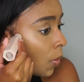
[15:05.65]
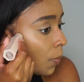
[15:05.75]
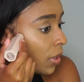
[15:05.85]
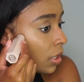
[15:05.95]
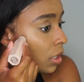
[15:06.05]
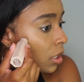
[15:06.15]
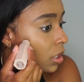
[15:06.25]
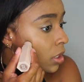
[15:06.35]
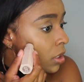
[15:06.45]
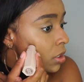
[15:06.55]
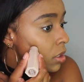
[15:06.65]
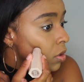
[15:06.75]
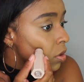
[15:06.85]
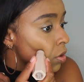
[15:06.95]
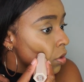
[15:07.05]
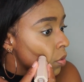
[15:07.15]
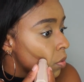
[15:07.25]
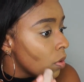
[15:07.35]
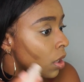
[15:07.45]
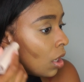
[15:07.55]
made it easy on
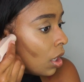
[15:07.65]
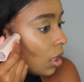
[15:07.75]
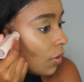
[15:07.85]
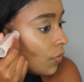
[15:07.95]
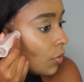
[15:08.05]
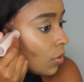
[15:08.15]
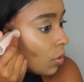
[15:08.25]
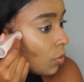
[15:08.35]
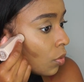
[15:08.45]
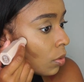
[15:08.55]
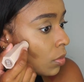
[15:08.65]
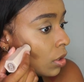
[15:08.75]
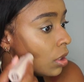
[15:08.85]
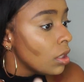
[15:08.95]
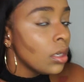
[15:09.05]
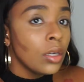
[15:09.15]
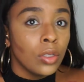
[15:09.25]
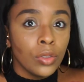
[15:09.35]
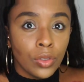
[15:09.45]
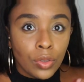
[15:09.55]
you if you don't normally
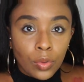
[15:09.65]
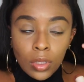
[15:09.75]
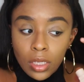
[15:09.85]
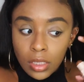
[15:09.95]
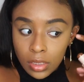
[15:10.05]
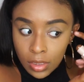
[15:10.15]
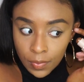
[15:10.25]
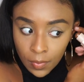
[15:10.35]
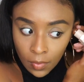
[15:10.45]
do this.